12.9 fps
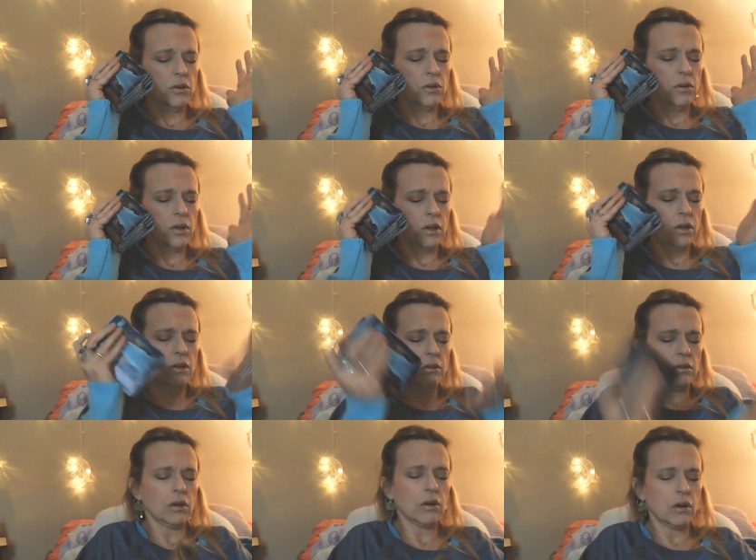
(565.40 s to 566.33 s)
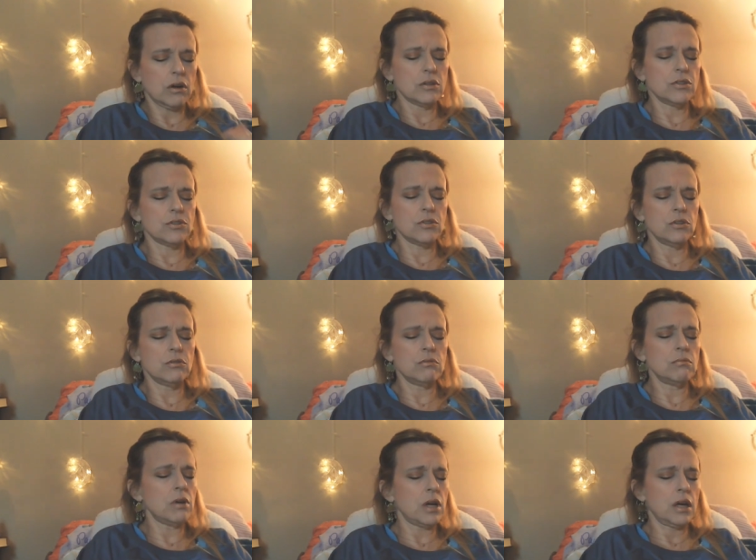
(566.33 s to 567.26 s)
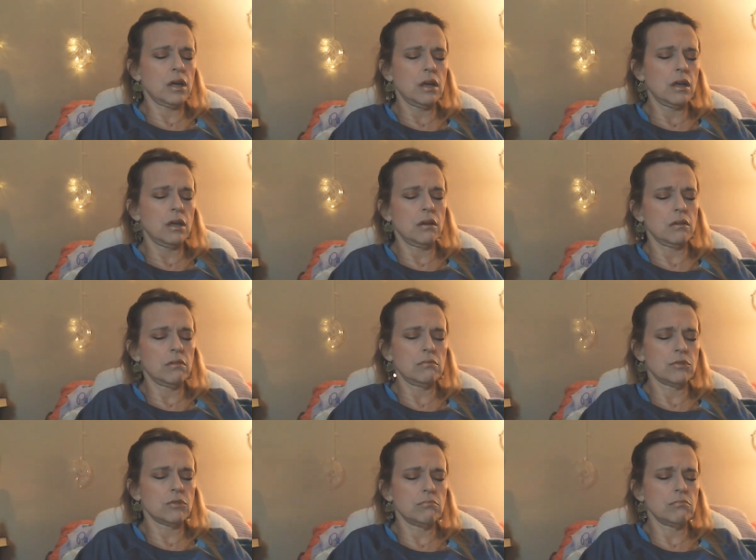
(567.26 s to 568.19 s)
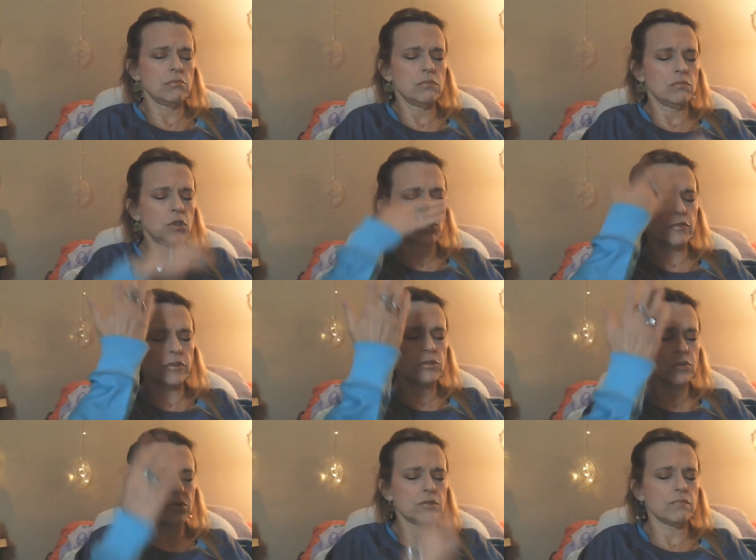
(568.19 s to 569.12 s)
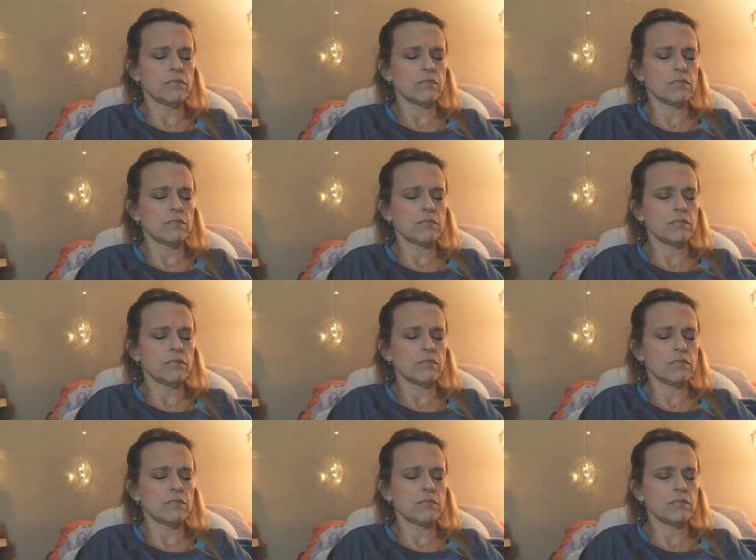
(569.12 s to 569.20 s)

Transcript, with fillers: uh, the cards to you, uh, universe,